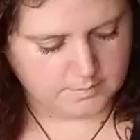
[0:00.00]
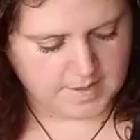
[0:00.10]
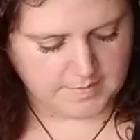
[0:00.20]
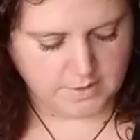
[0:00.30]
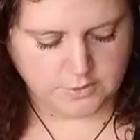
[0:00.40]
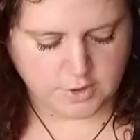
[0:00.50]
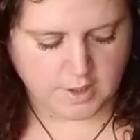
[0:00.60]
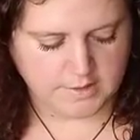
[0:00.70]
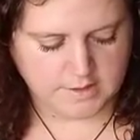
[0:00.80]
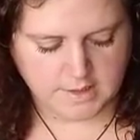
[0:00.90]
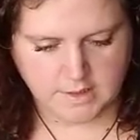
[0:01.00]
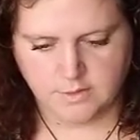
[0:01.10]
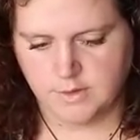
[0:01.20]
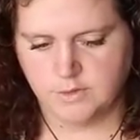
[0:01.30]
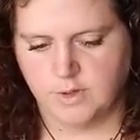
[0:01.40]
maybe you're trying to get
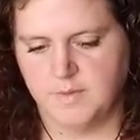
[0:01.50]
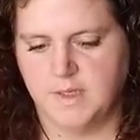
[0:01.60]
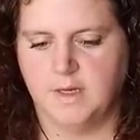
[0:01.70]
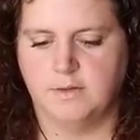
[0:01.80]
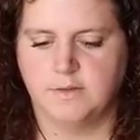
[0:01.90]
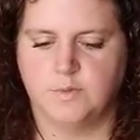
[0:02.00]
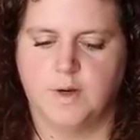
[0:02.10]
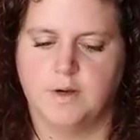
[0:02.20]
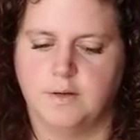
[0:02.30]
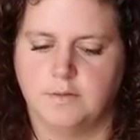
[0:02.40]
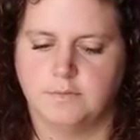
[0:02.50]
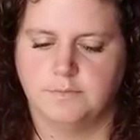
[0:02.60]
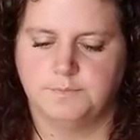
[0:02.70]
your enjoyment elsewhere.